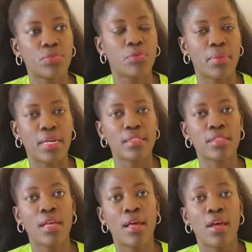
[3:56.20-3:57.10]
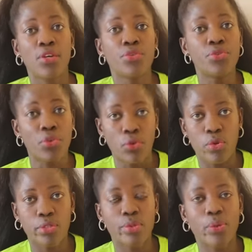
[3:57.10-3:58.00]
two months, you know
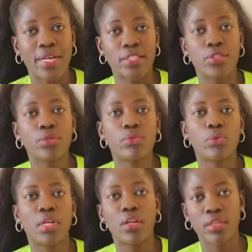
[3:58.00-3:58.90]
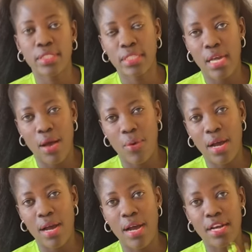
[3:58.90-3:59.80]
what we went through. We lost
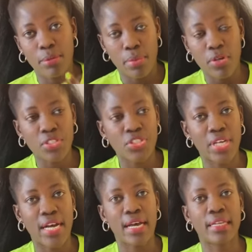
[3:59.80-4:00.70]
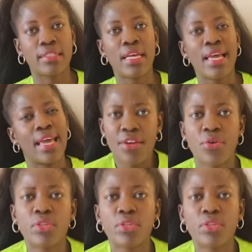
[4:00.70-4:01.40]
our unborn child, and